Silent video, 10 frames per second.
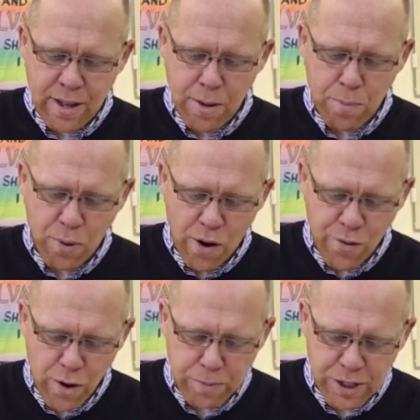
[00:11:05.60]
And
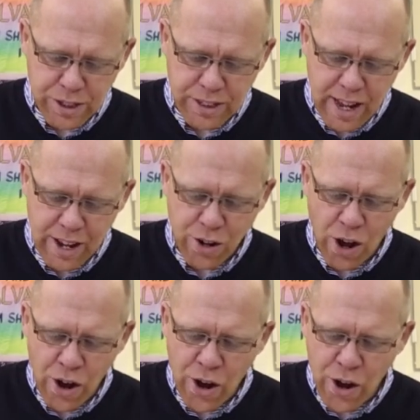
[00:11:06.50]
Proverbs is saying
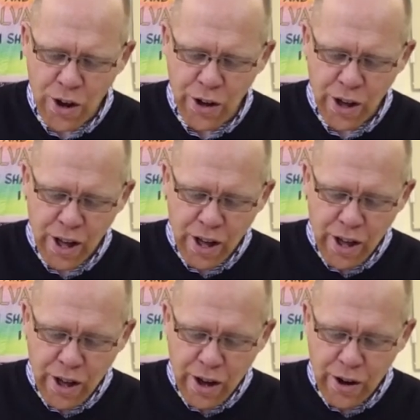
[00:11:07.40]
how
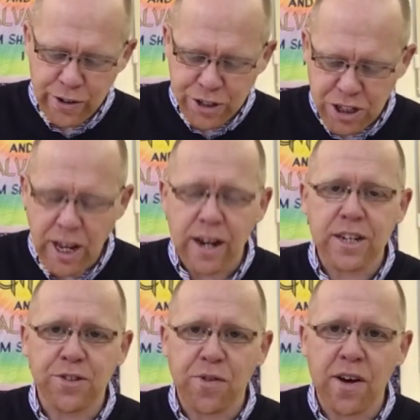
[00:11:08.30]

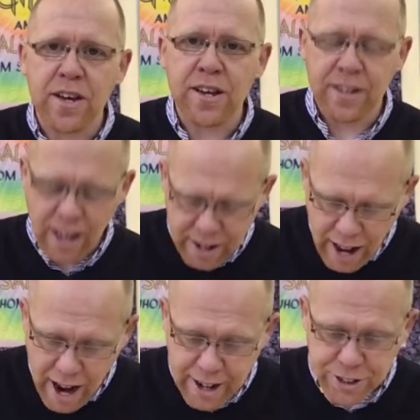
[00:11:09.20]
unsatisfying that
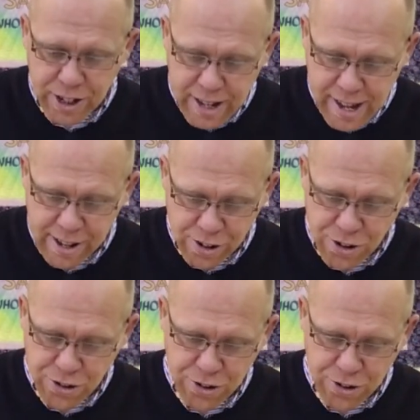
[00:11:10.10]
actually is.